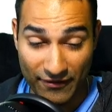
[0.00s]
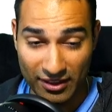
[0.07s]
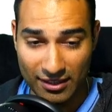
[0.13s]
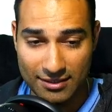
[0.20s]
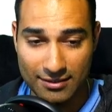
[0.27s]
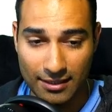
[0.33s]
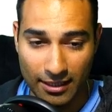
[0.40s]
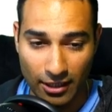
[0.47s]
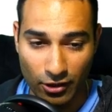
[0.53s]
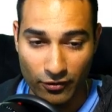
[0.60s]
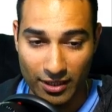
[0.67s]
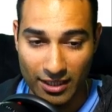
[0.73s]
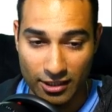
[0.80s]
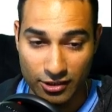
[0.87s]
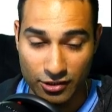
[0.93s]
listed here
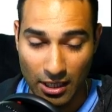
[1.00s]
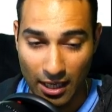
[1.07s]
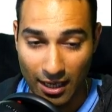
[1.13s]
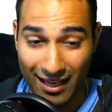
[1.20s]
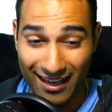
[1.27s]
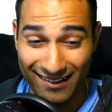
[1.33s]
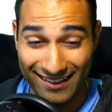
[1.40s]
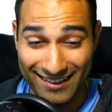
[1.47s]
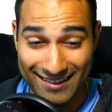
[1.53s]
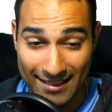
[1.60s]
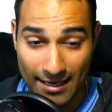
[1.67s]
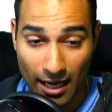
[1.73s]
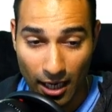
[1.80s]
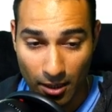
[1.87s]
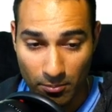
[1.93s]
is uh, LND
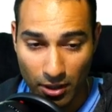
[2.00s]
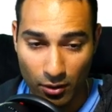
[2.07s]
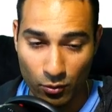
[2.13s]
Hub.